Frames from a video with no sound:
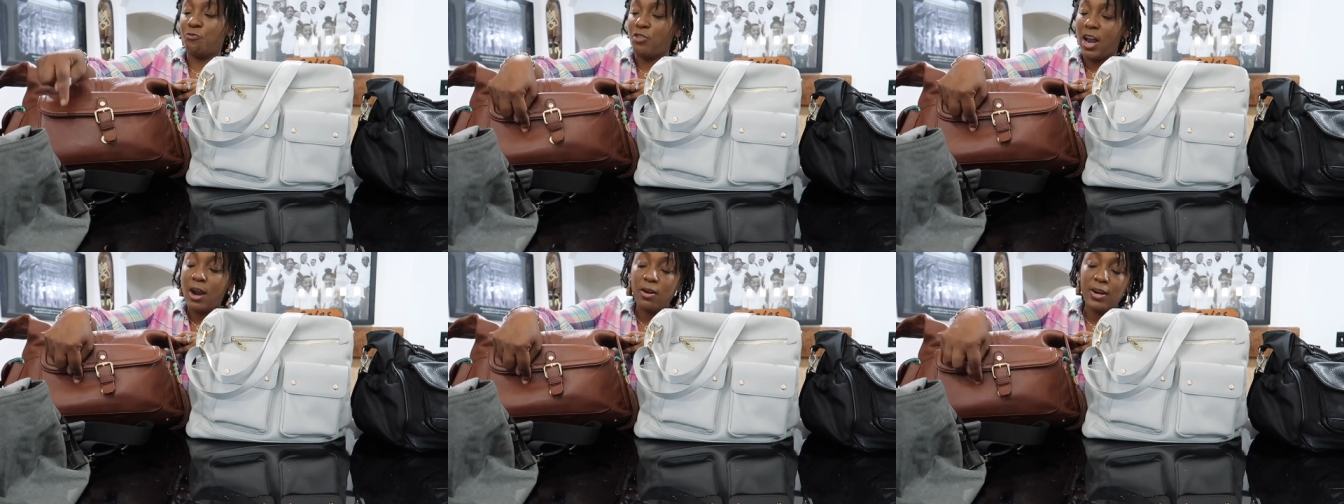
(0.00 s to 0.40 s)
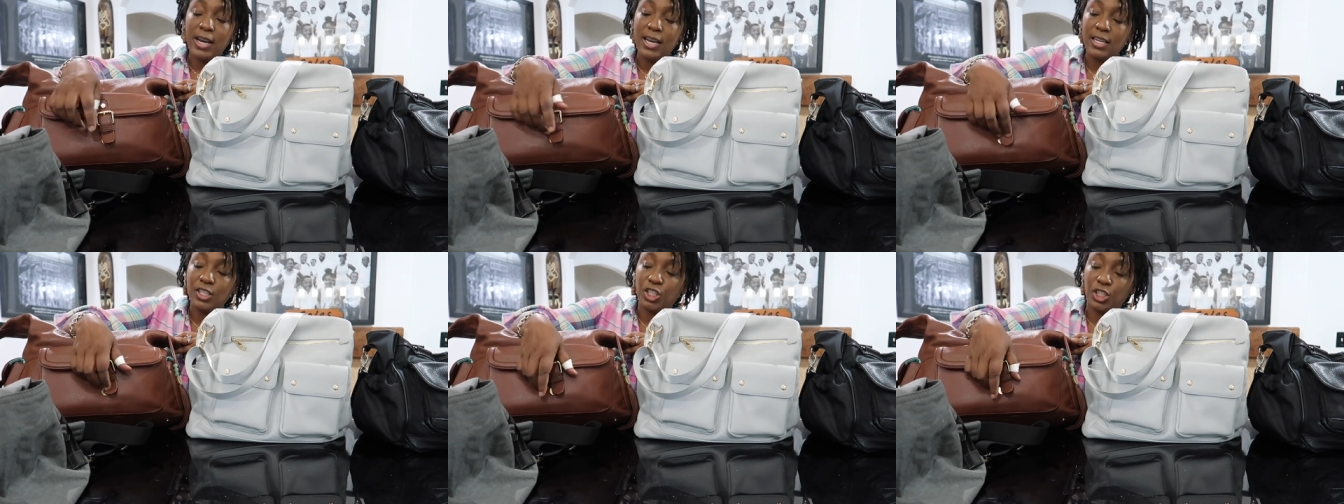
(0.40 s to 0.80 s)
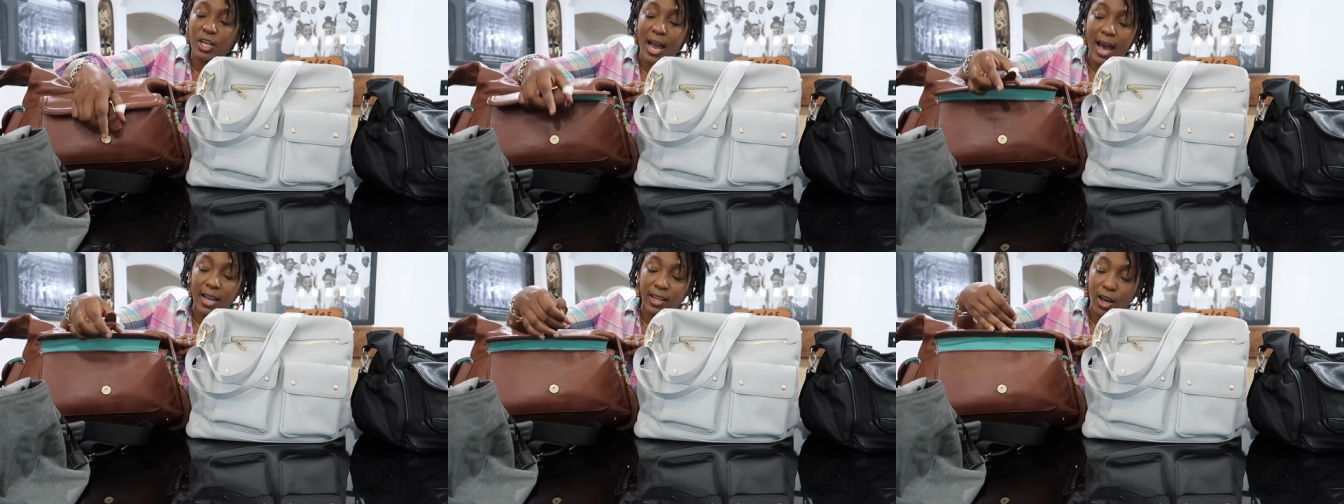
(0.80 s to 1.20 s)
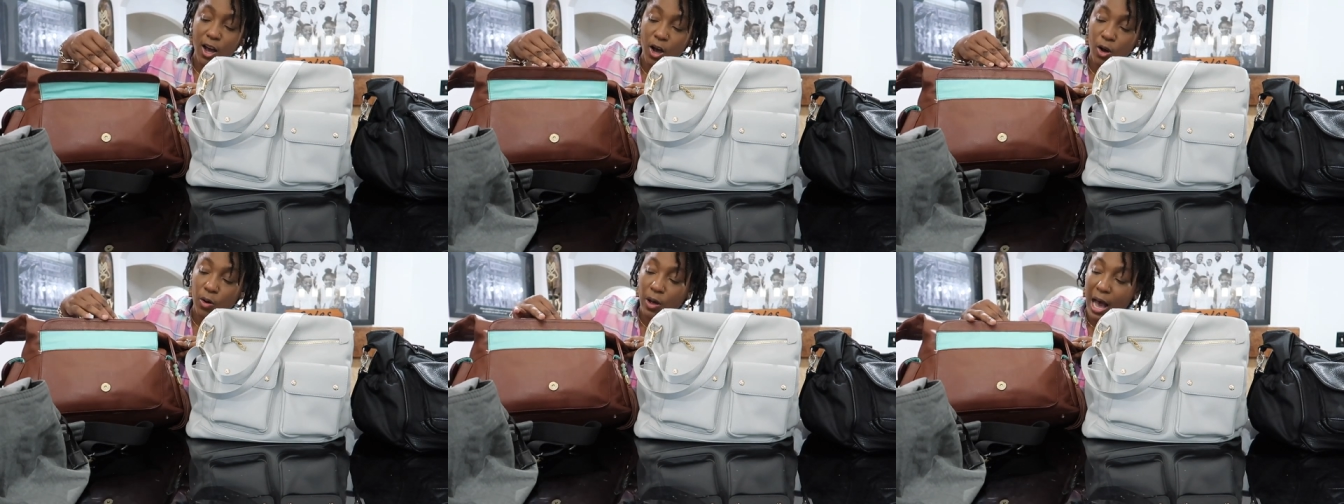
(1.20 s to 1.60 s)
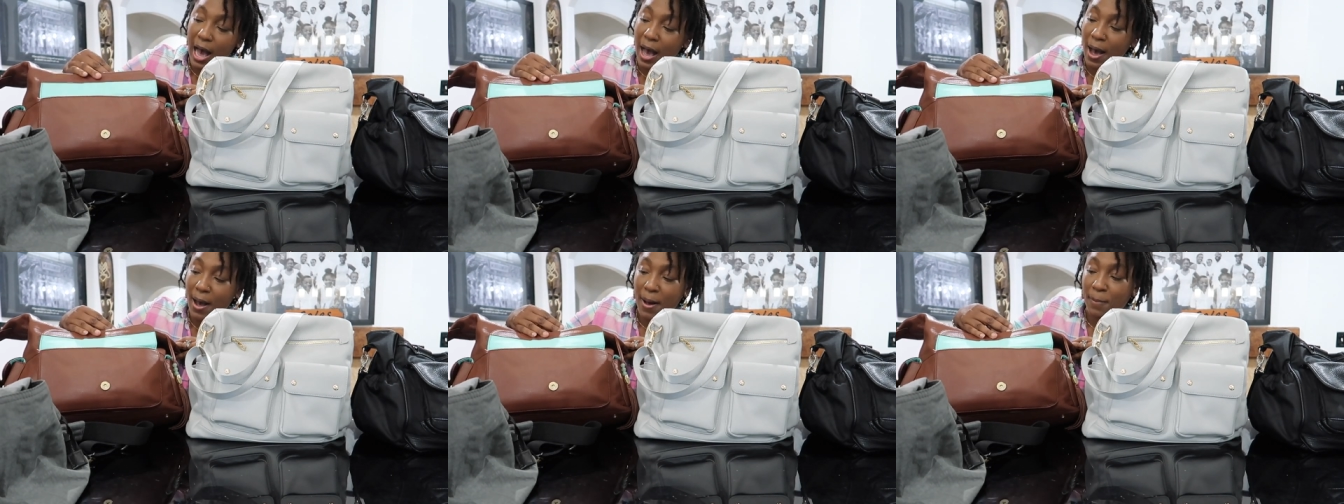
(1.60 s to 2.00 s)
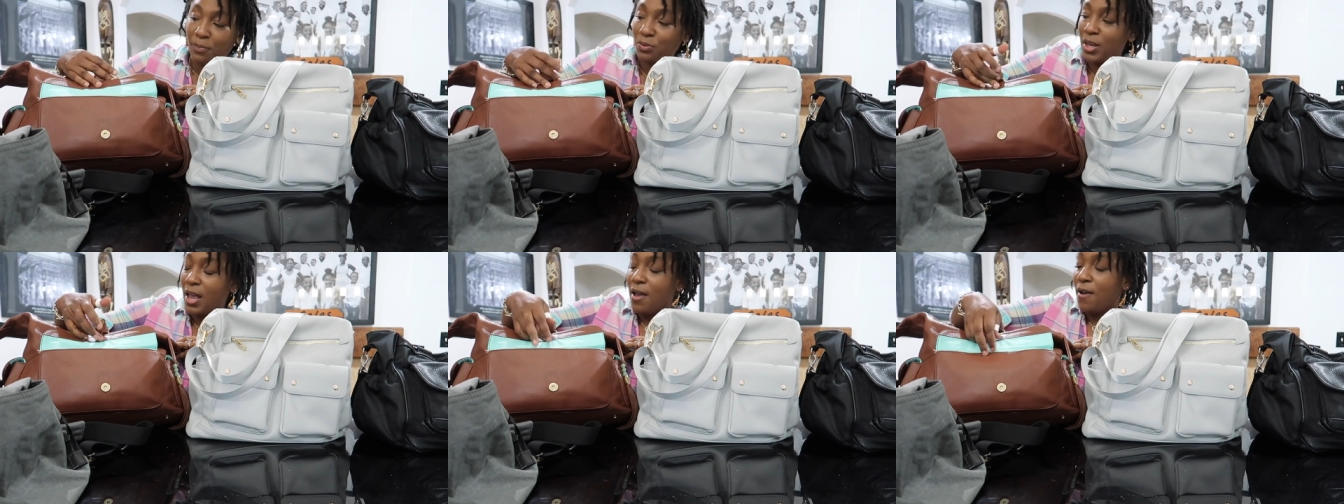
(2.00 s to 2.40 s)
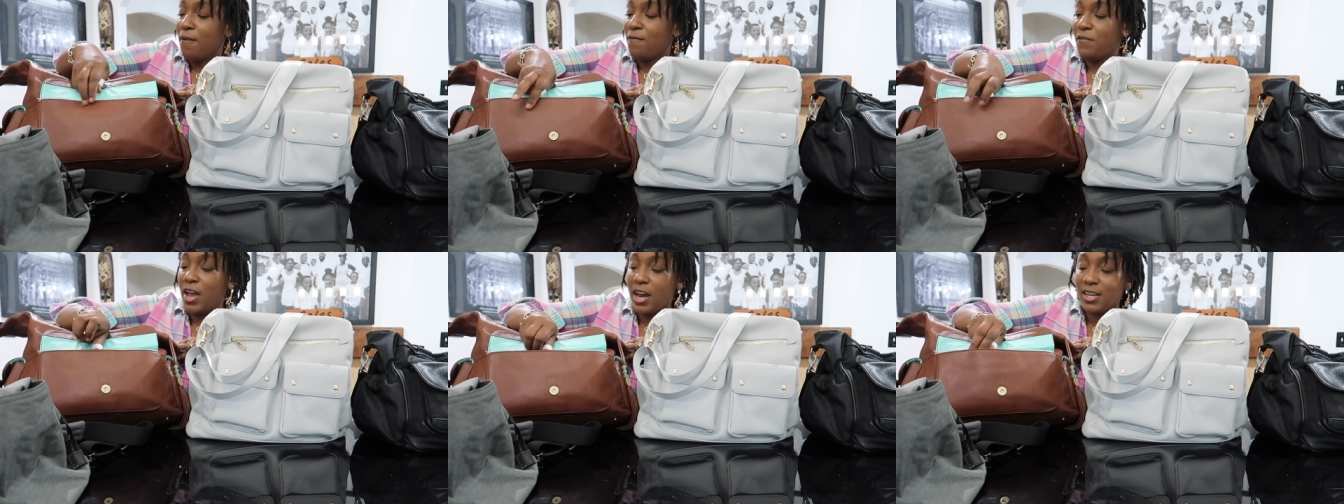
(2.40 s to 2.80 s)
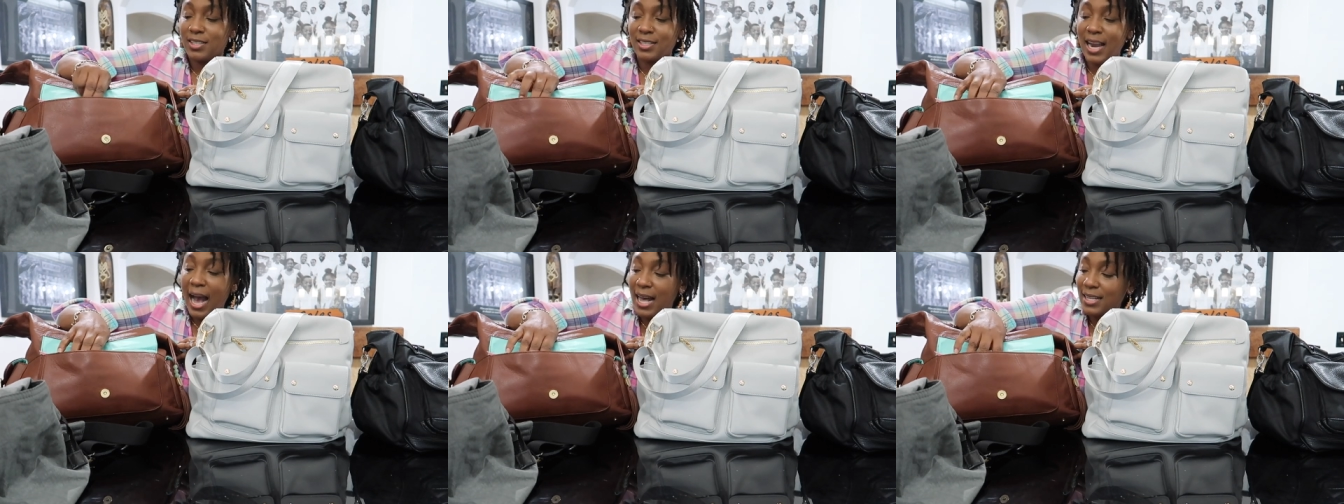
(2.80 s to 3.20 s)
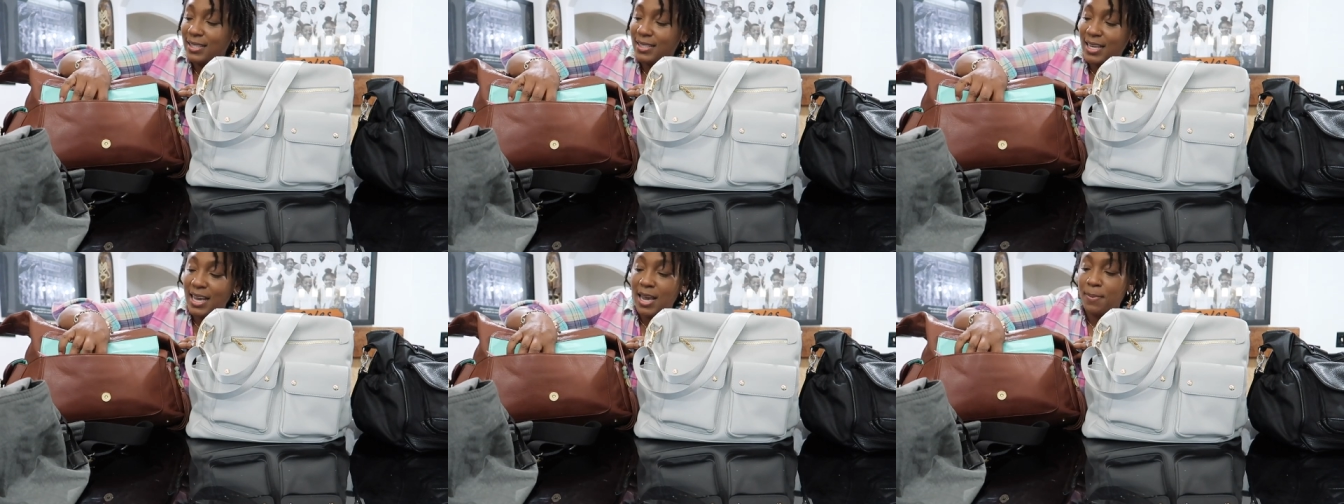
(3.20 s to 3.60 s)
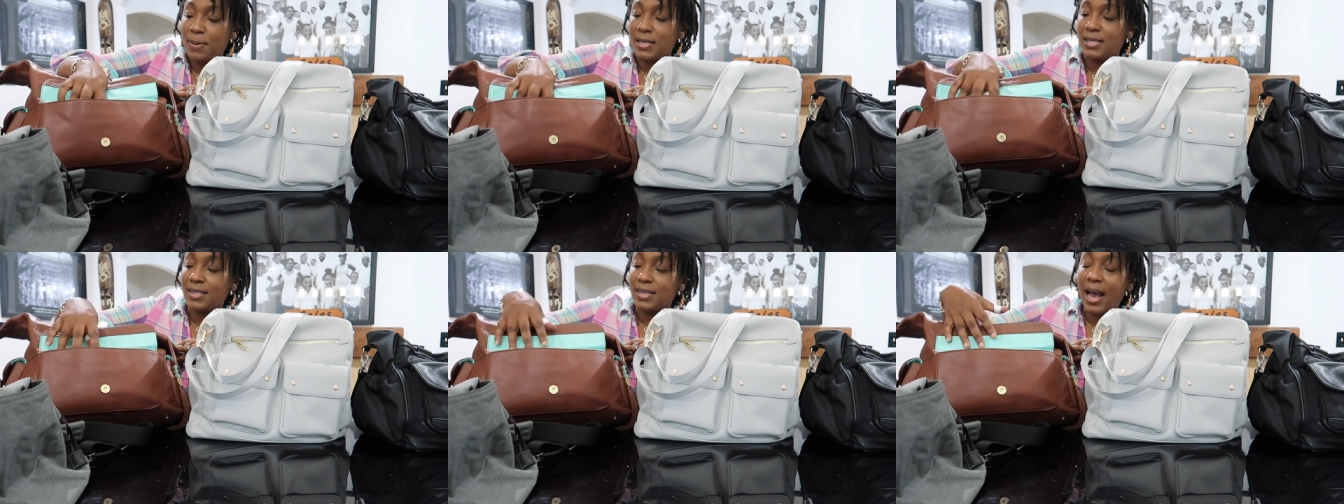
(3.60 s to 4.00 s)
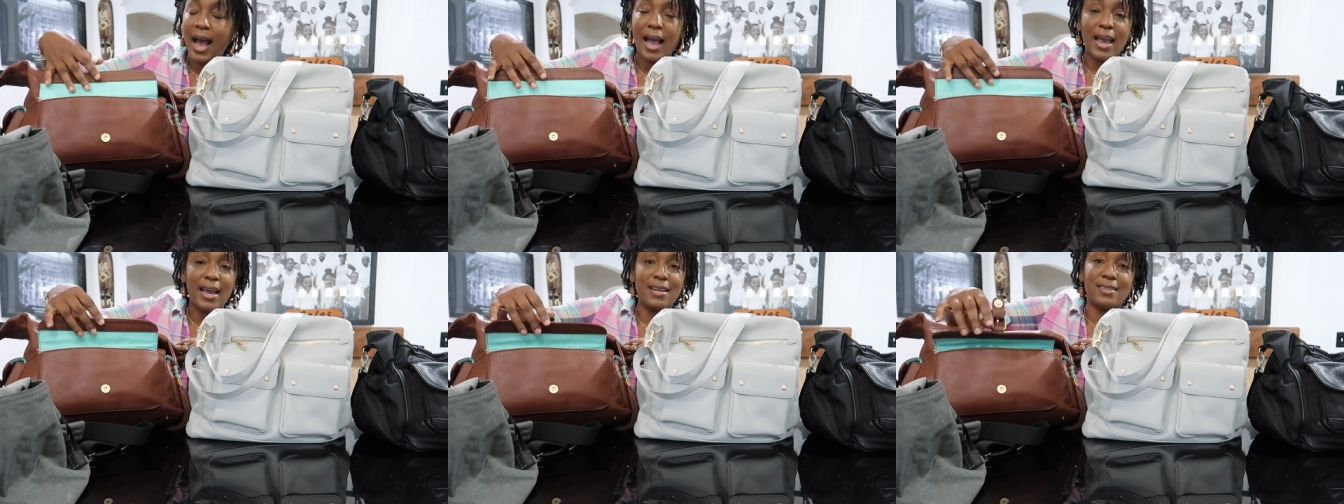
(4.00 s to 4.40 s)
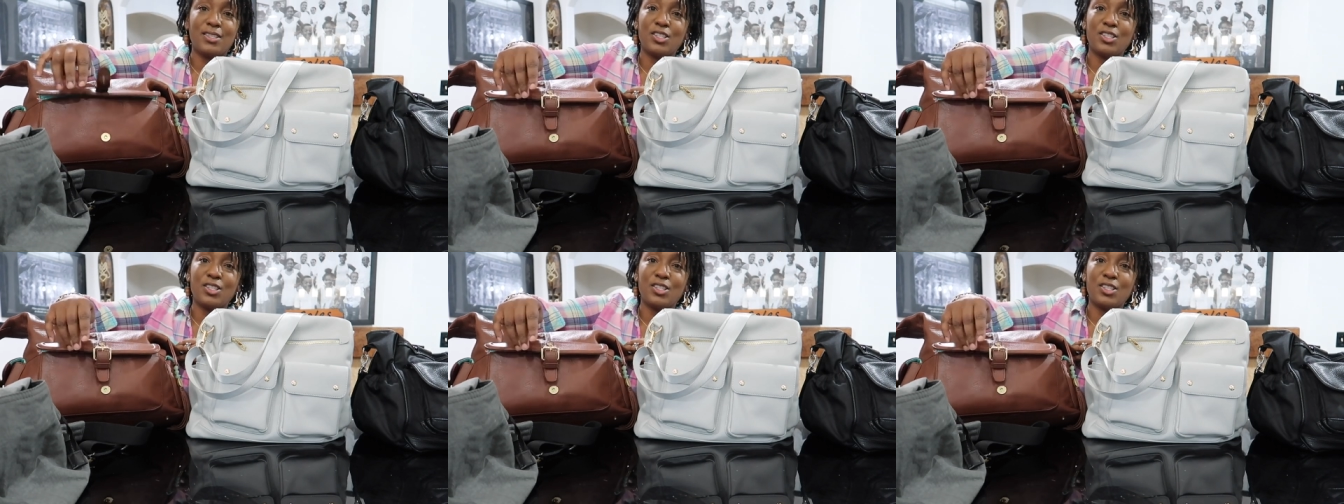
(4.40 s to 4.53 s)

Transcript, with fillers: very shallow. Um, it's not deep, it's tight.